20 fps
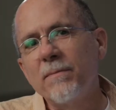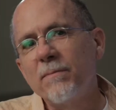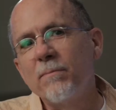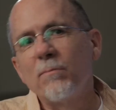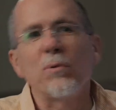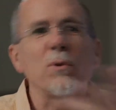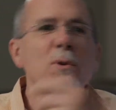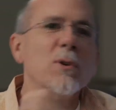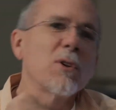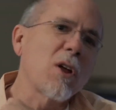
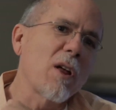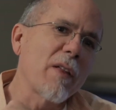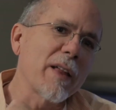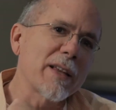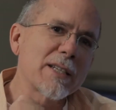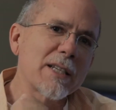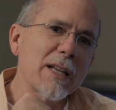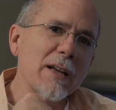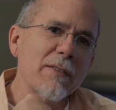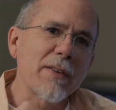pulled all that
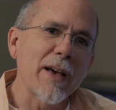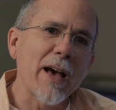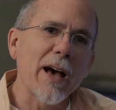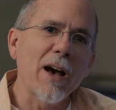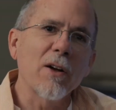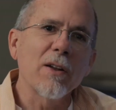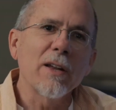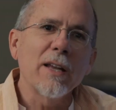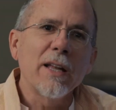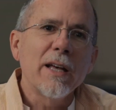stuff
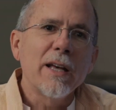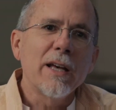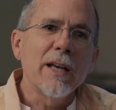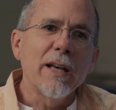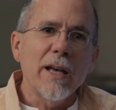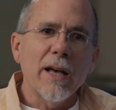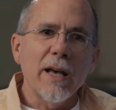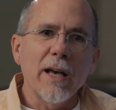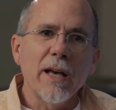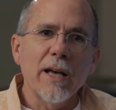out
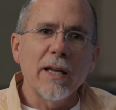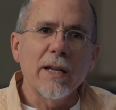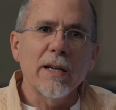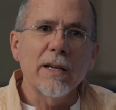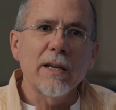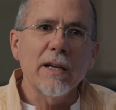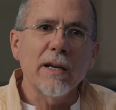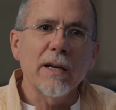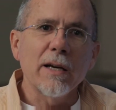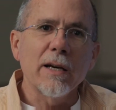
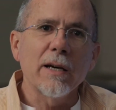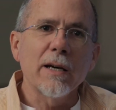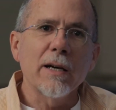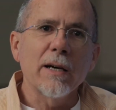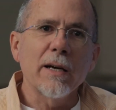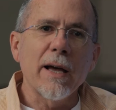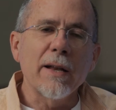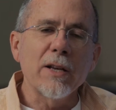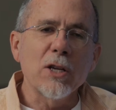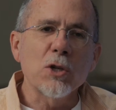and
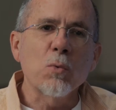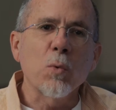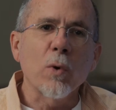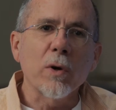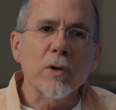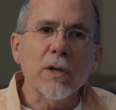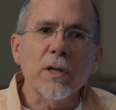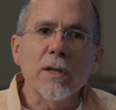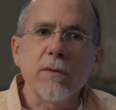just worked on the